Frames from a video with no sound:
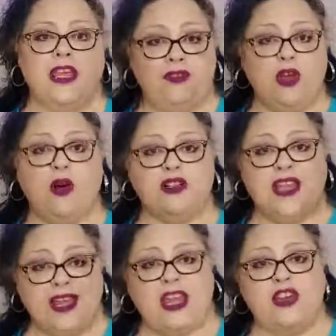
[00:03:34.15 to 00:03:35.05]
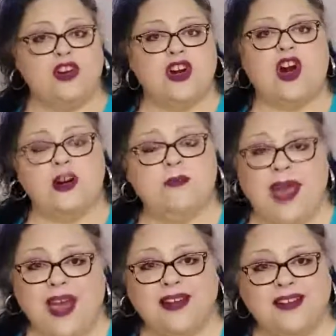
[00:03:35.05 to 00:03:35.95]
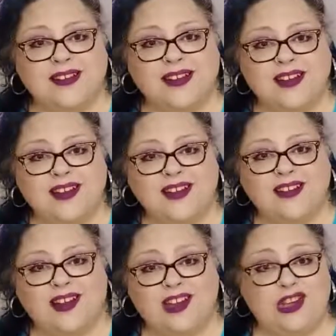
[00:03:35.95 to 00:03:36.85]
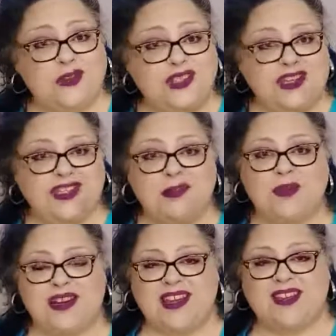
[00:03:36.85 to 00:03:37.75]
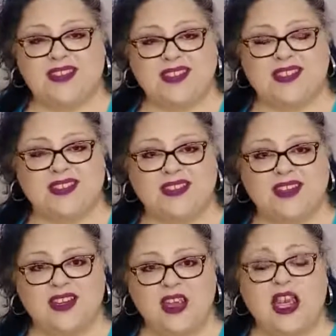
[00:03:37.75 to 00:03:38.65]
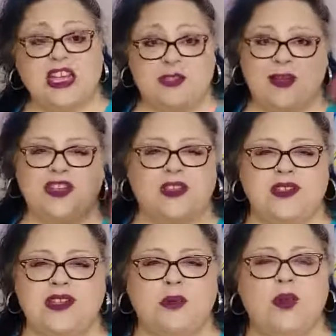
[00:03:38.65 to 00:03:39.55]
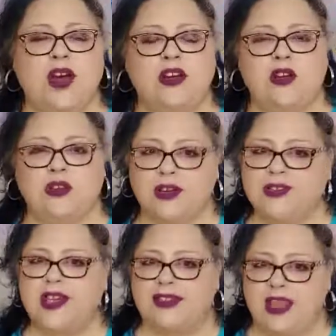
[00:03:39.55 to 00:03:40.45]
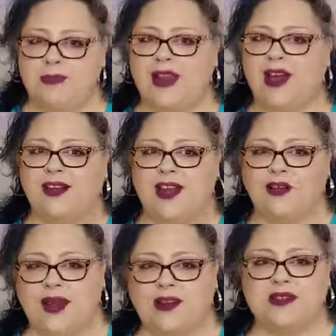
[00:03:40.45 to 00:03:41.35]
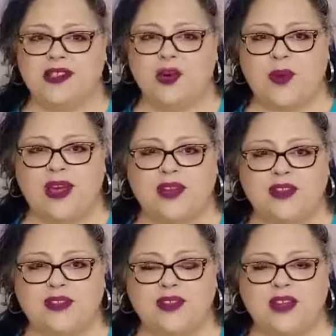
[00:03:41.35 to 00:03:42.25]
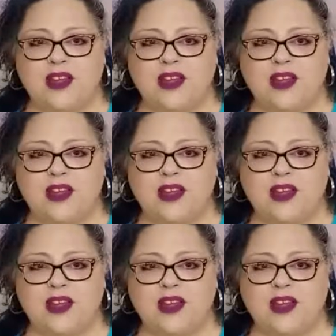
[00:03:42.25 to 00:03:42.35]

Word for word: If you are taking your cart back and you see somebody else, especially someone who looks like they may not get around so well,